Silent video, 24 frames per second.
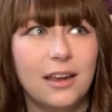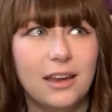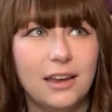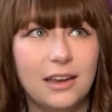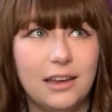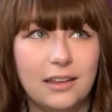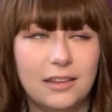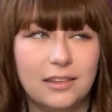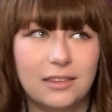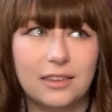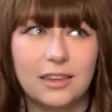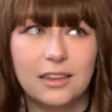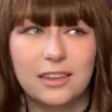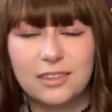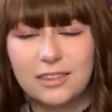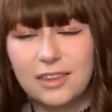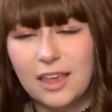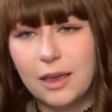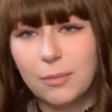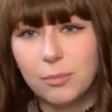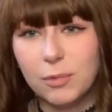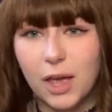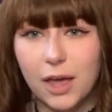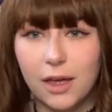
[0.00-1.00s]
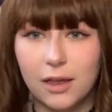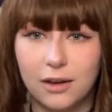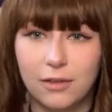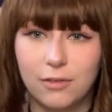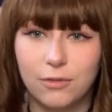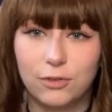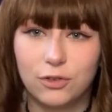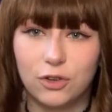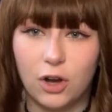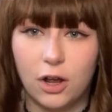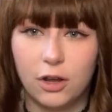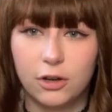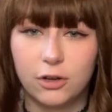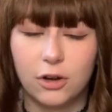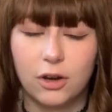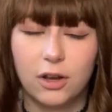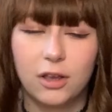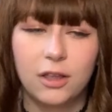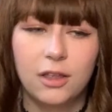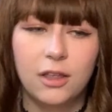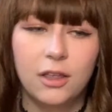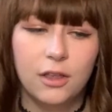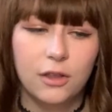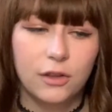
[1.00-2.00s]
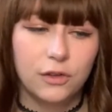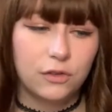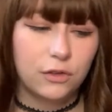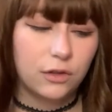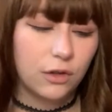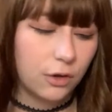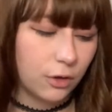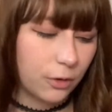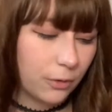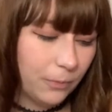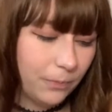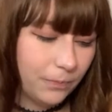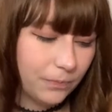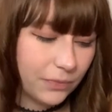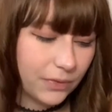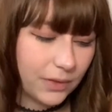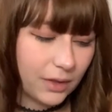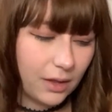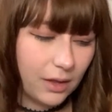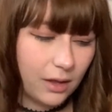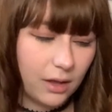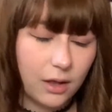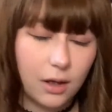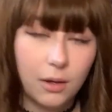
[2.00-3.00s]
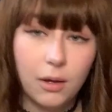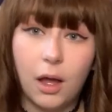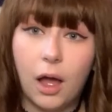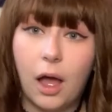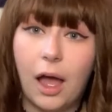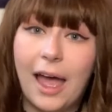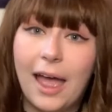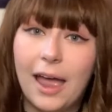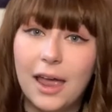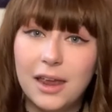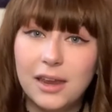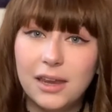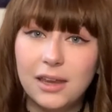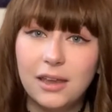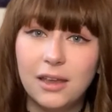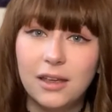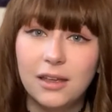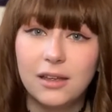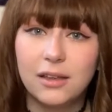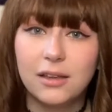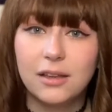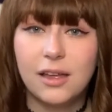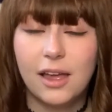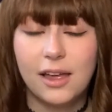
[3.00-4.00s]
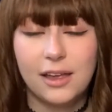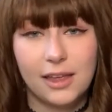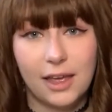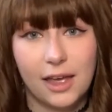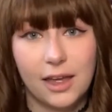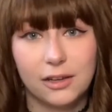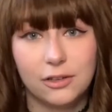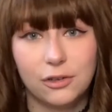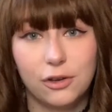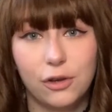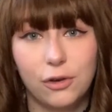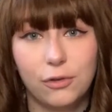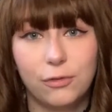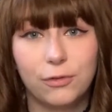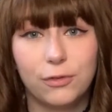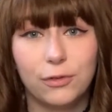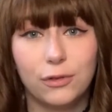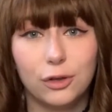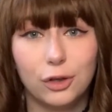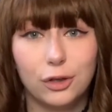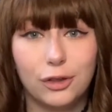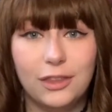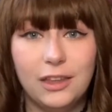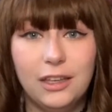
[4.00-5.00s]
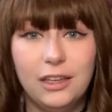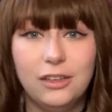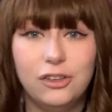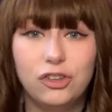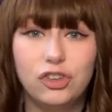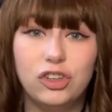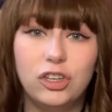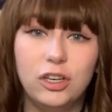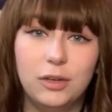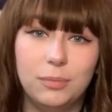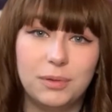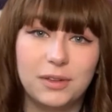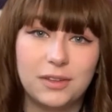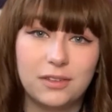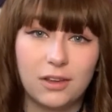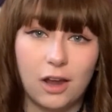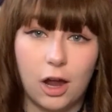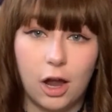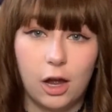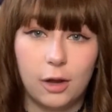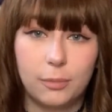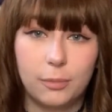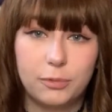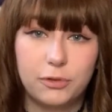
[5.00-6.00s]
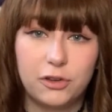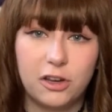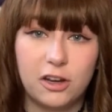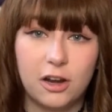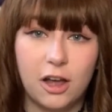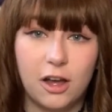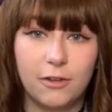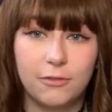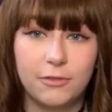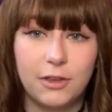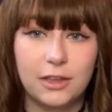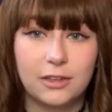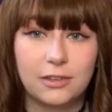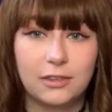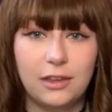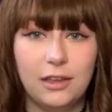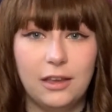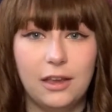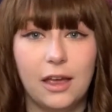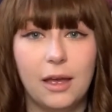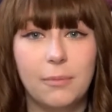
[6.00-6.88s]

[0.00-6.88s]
is the same kind of genre. So I again go for the cheapest option. Obviously,